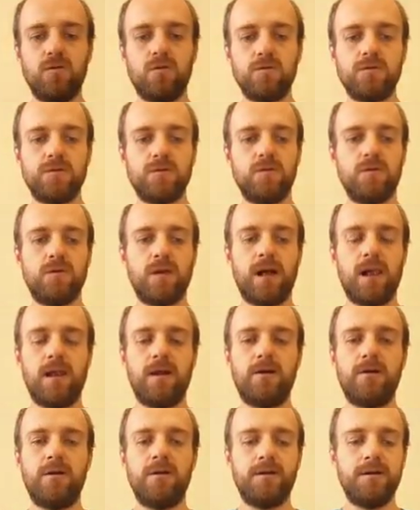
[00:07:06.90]
they could also
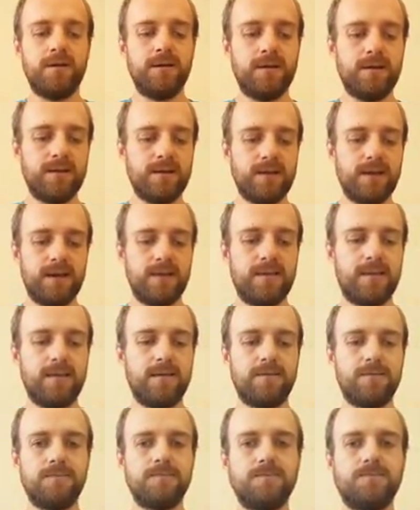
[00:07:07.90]
colour it
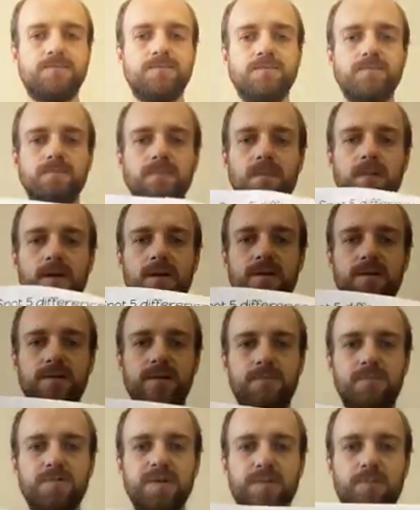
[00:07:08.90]
in.
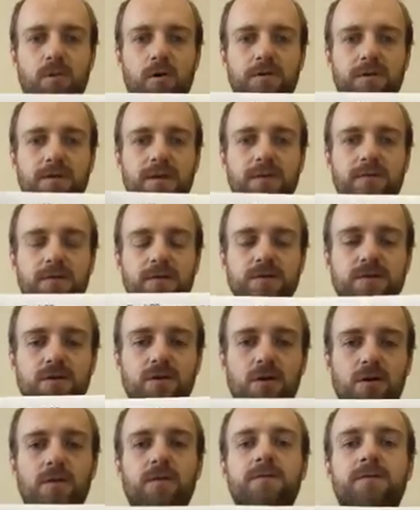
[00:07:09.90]
Simple spot the difference
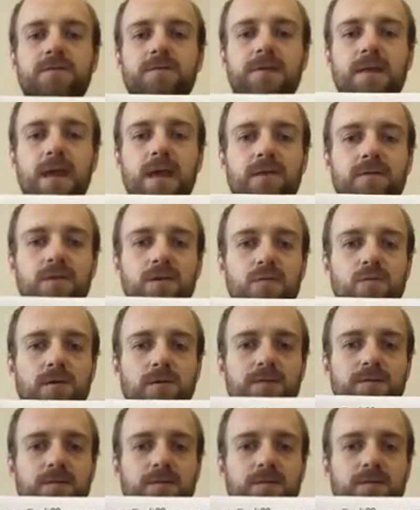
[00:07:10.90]
here of David